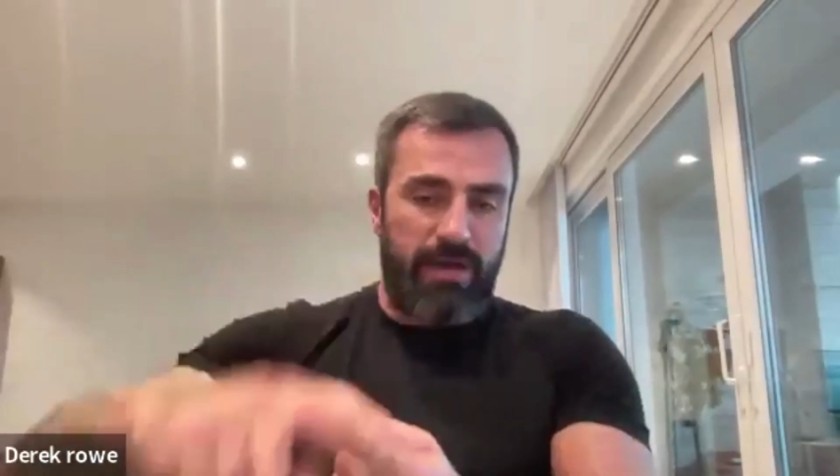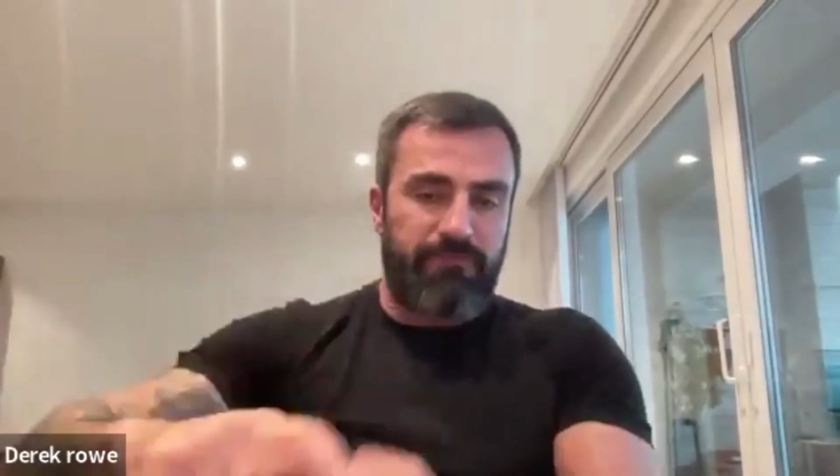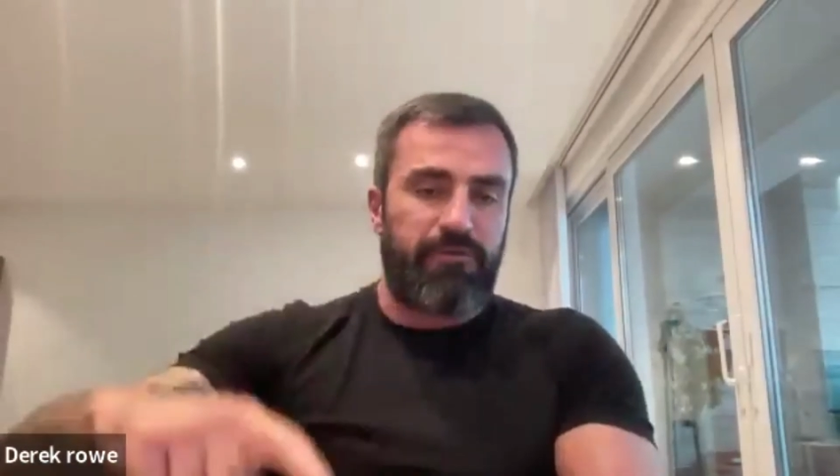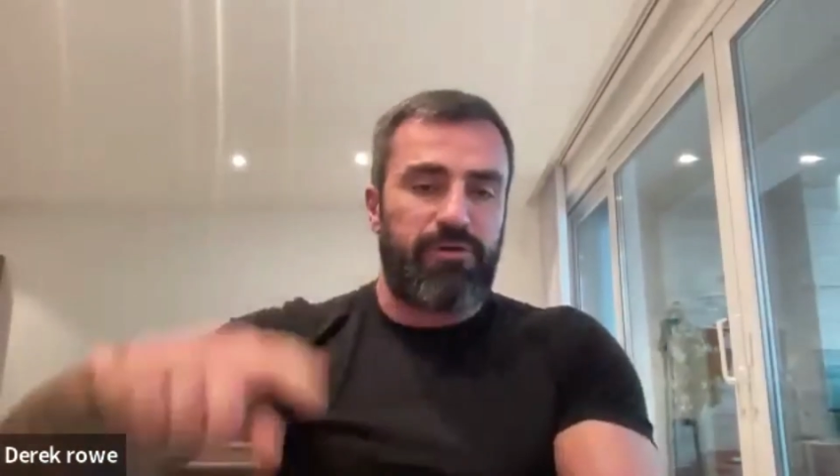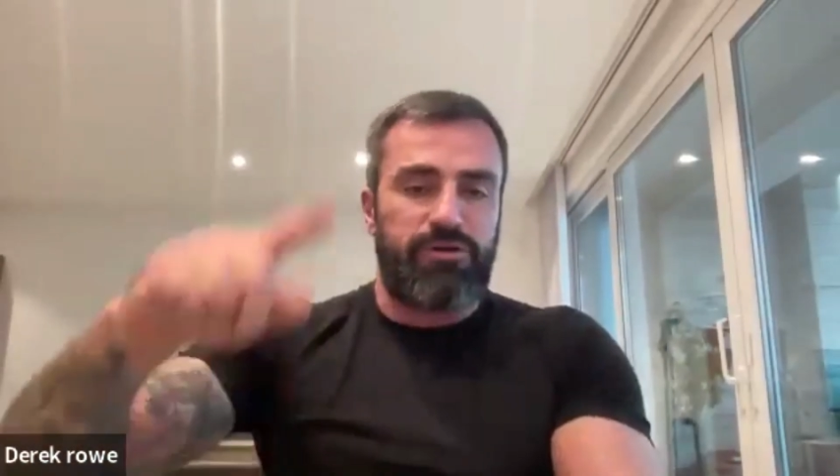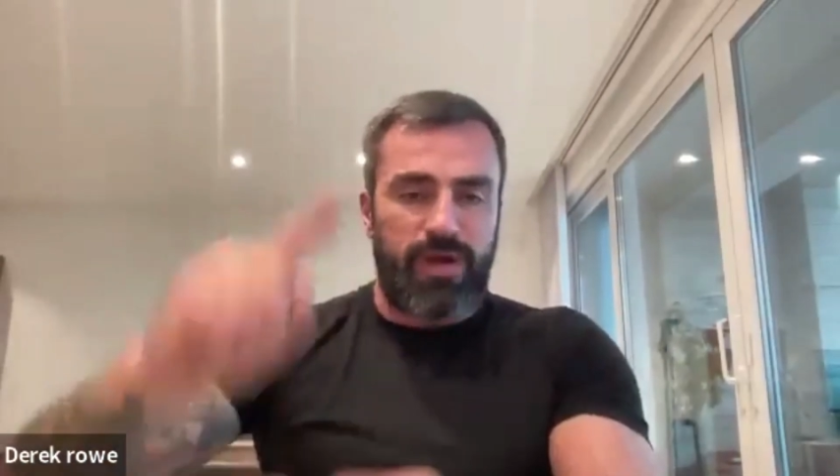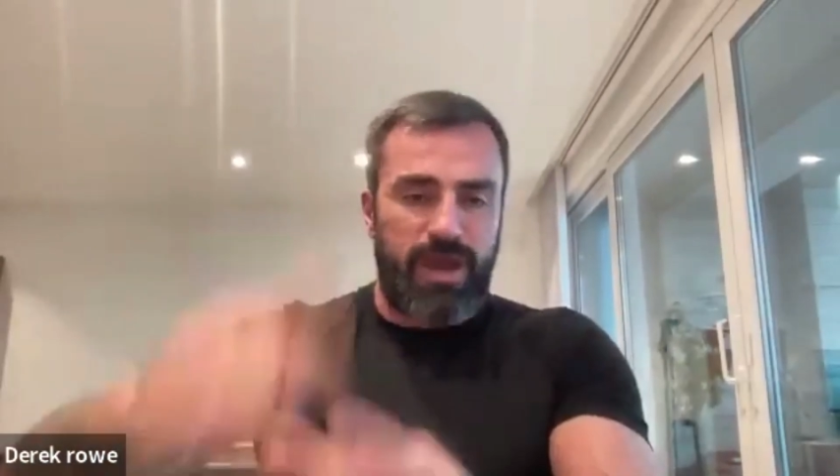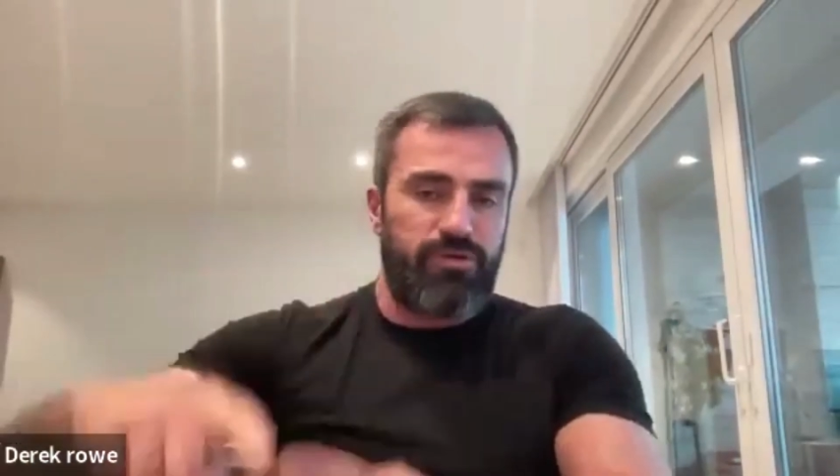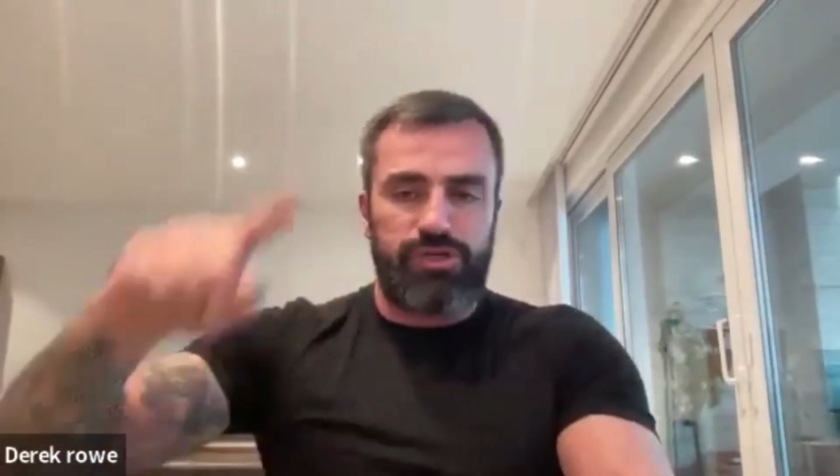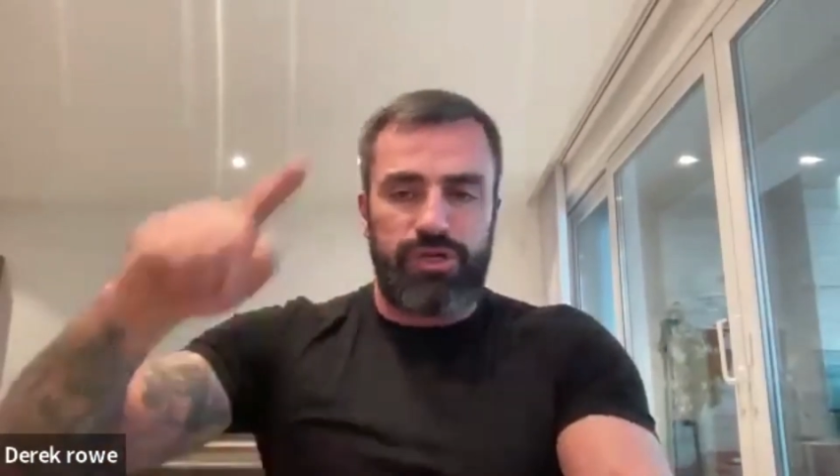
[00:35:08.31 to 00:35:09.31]
effort, their
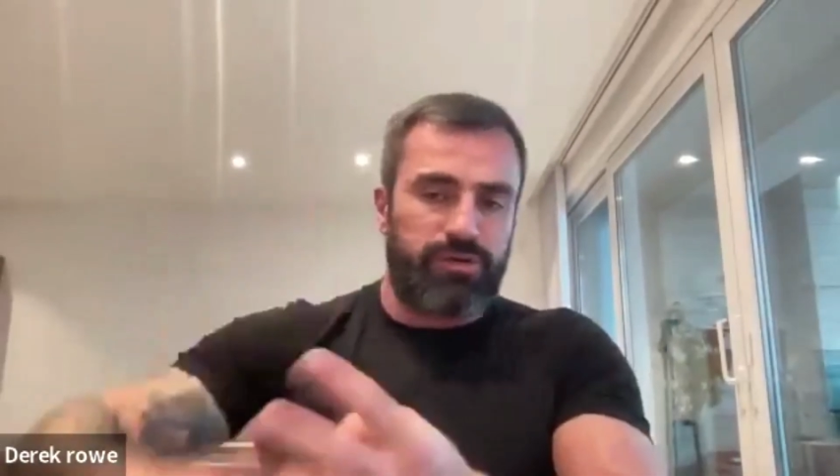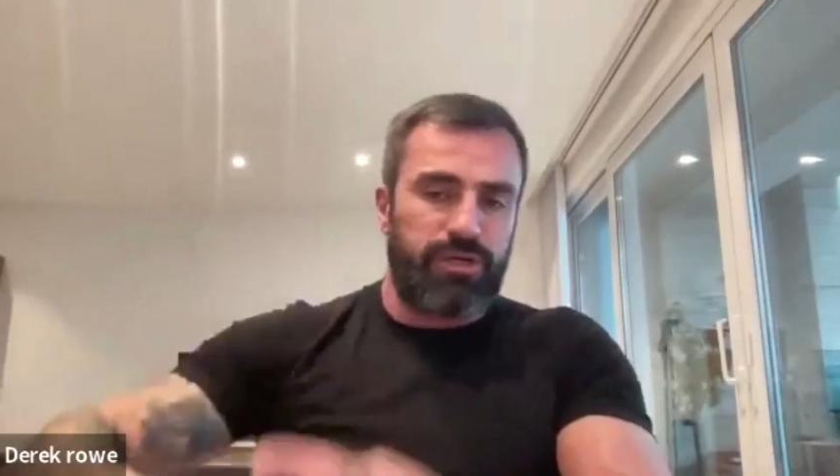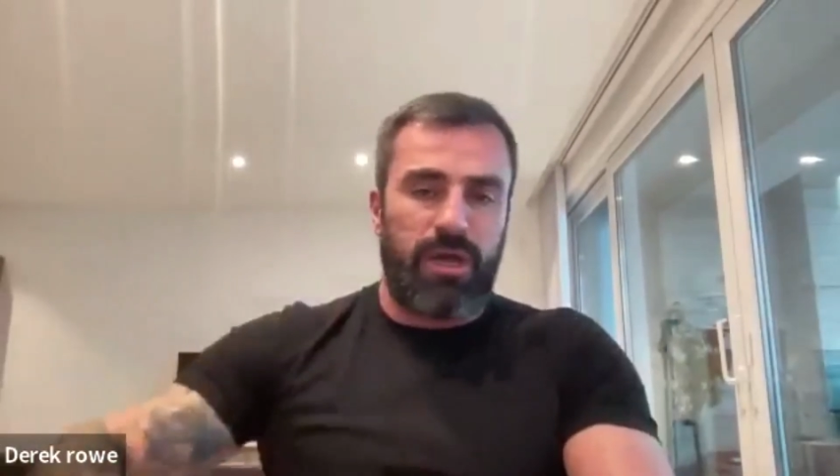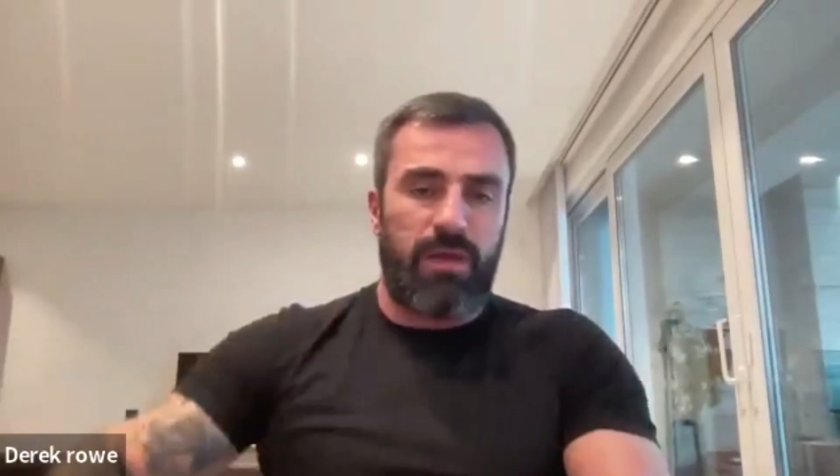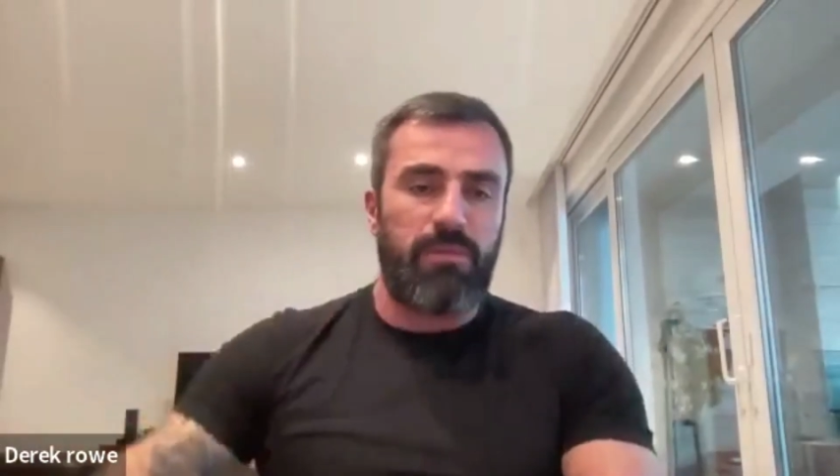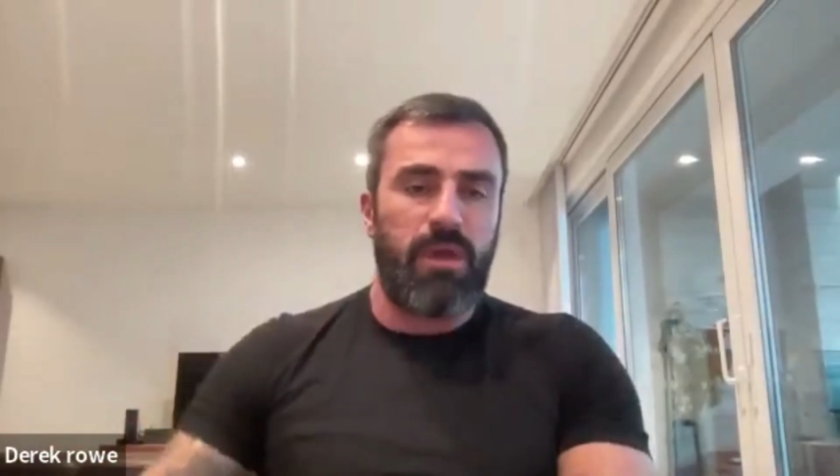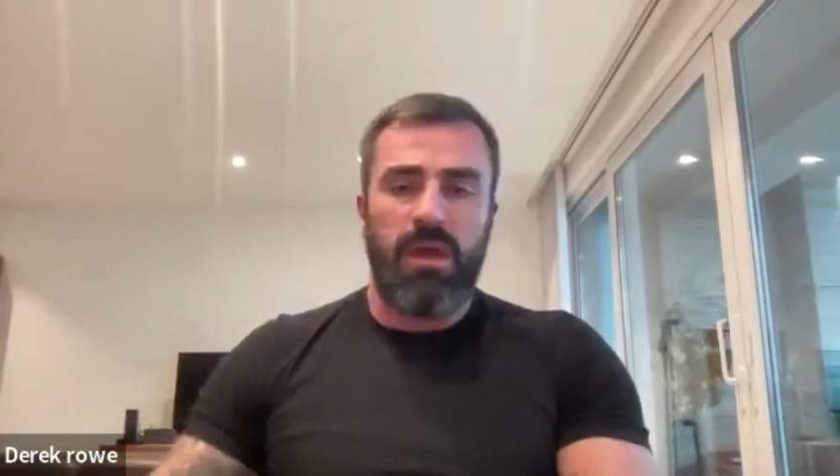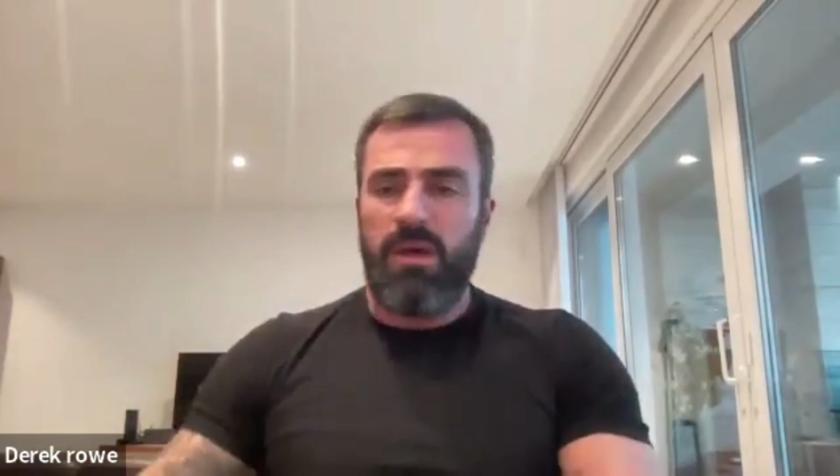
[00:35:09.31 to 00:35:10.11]
energy, their time,